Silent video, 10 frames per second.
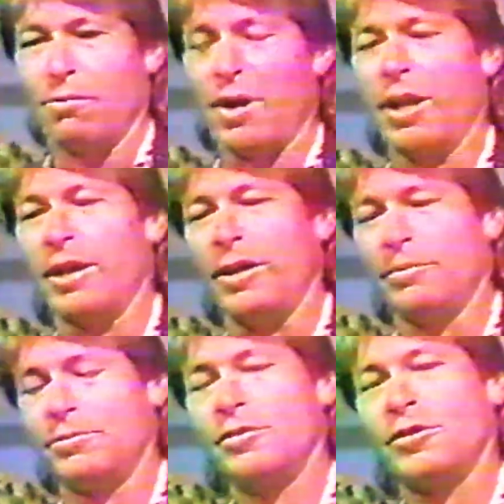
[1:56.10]

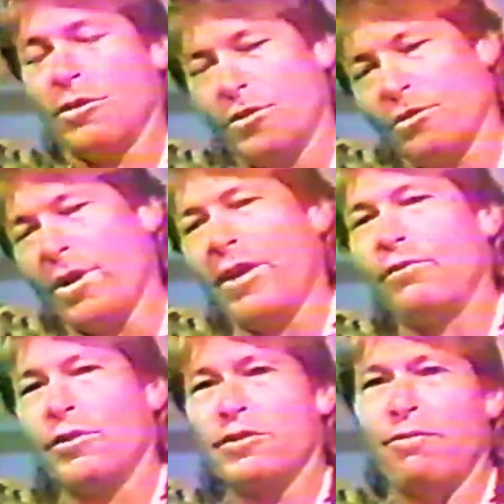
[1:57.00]
Well, so you're
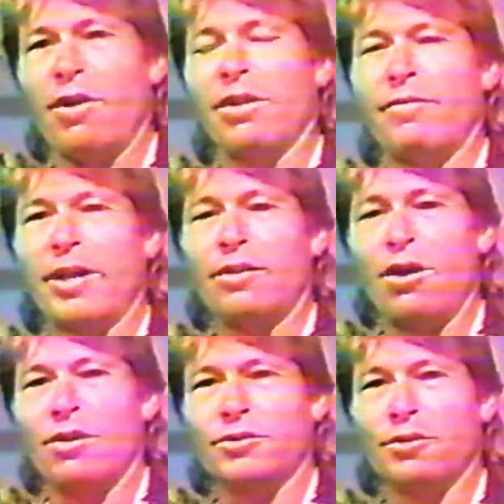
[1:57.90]
right. First of all, I've had a
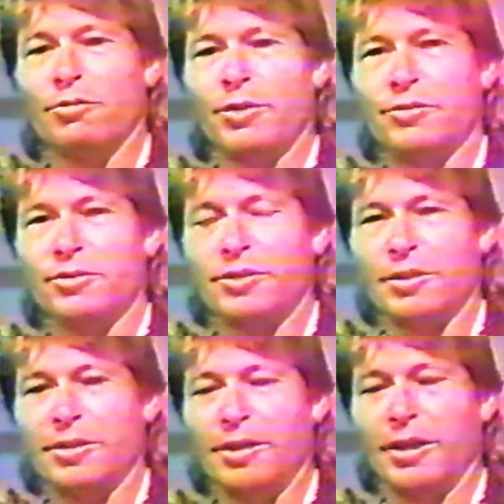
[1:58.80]
long-term
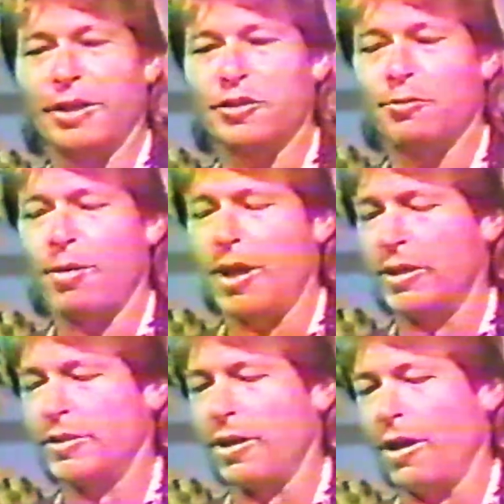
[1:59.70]
interest in
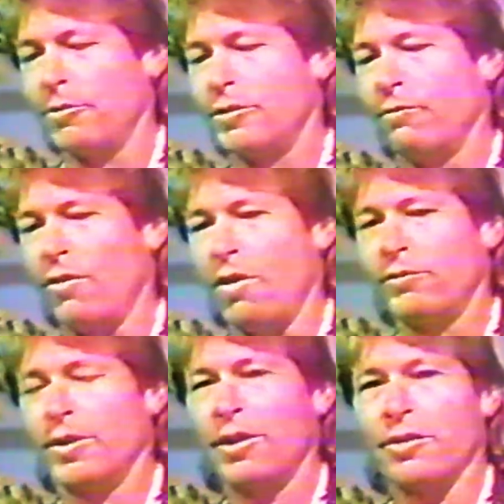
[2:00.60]
space. I was
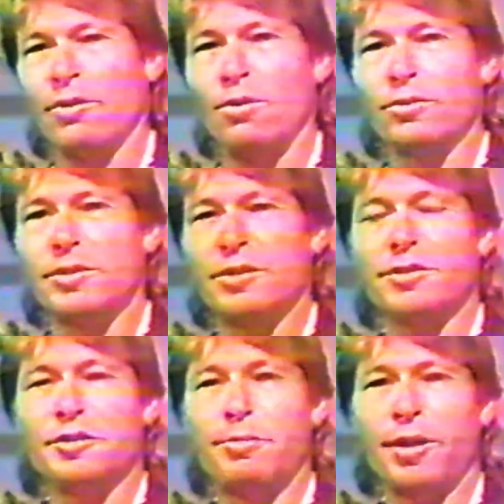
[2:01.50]
involved in getting the whole
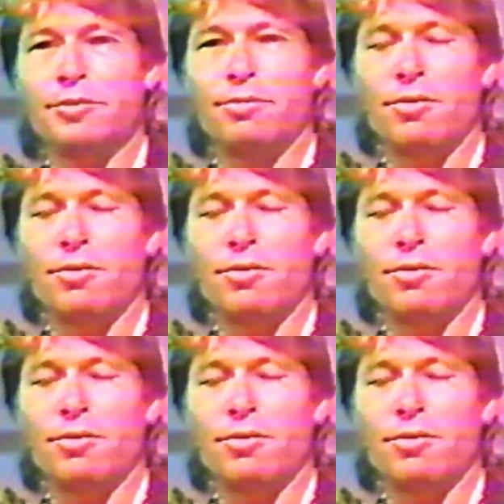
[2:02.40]
citizen space